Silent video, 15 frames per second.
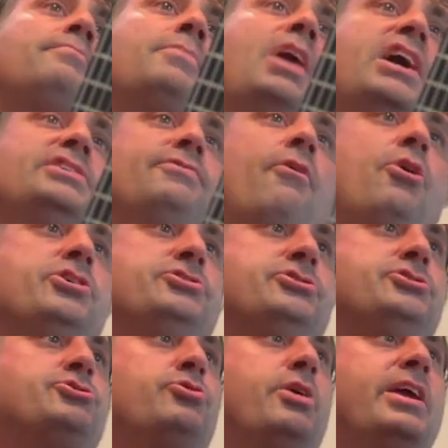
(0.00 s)
As far as the
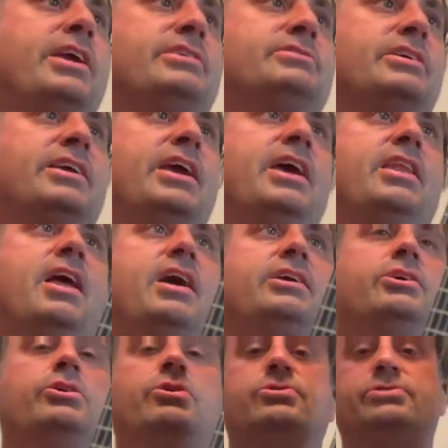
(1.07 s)
strings, again, I
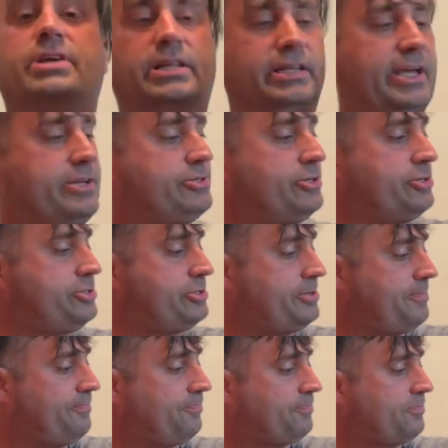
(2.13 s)
use elixirs.
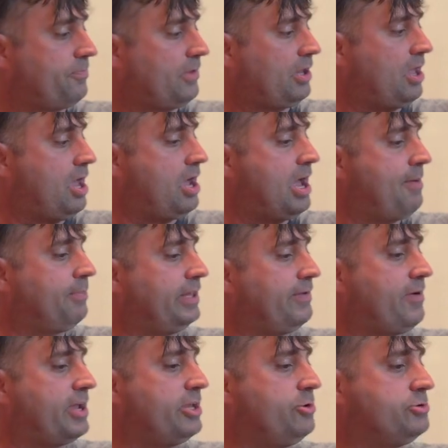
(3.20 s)
I believe
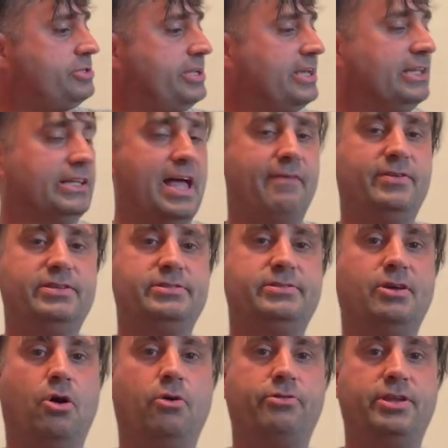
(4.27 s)
I use the 11s
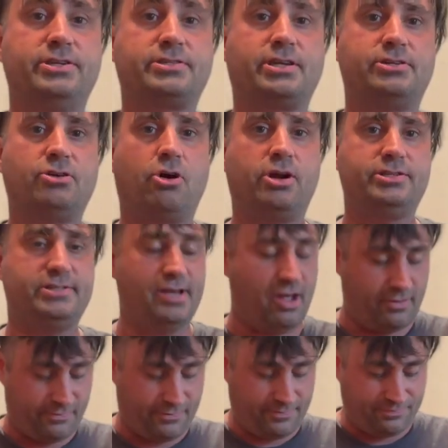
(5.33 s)
on this guitar
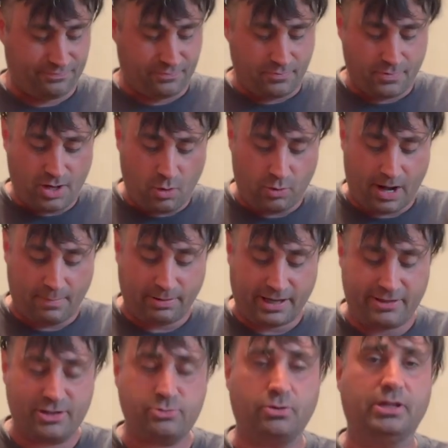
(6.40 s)
itself. When I play
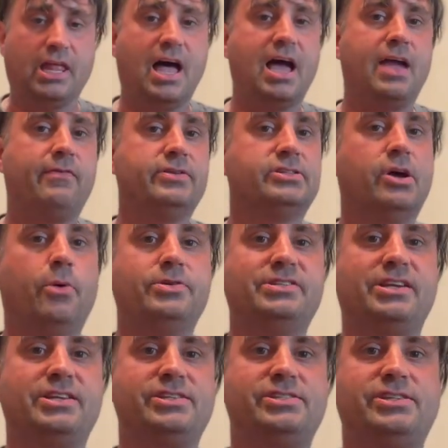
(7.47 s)
this one live, it's always in
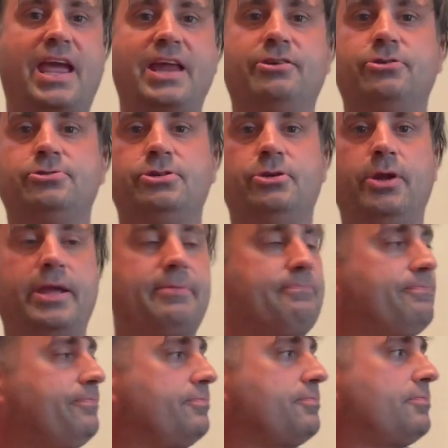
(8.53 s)
a standard tuning.
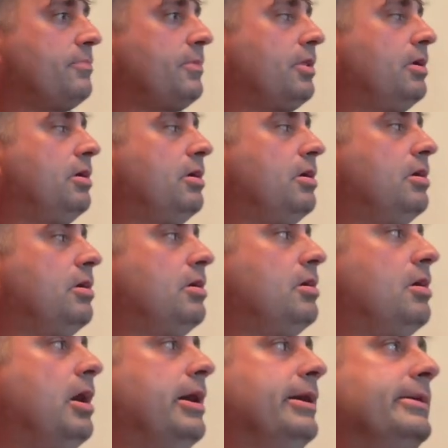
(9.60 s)

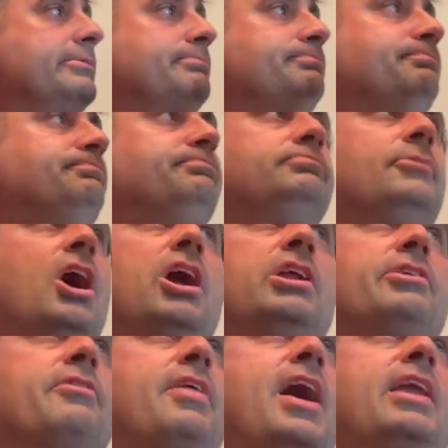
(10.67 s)
Other
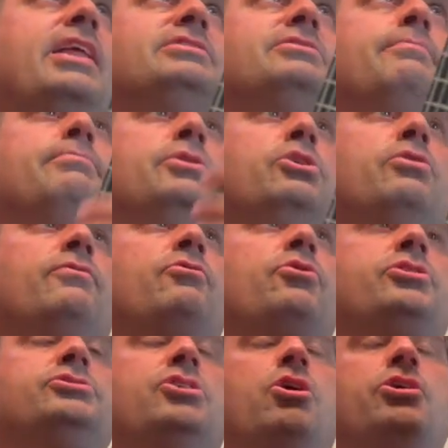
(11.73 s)
than that, it's a beautiful
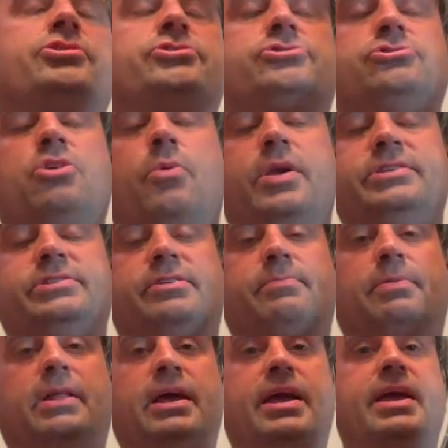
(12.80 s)
guitar. It's so easy to
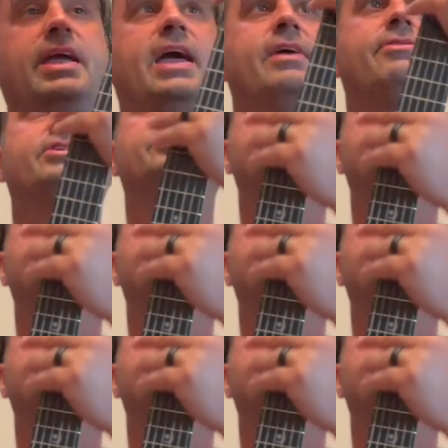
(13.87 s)
play, and this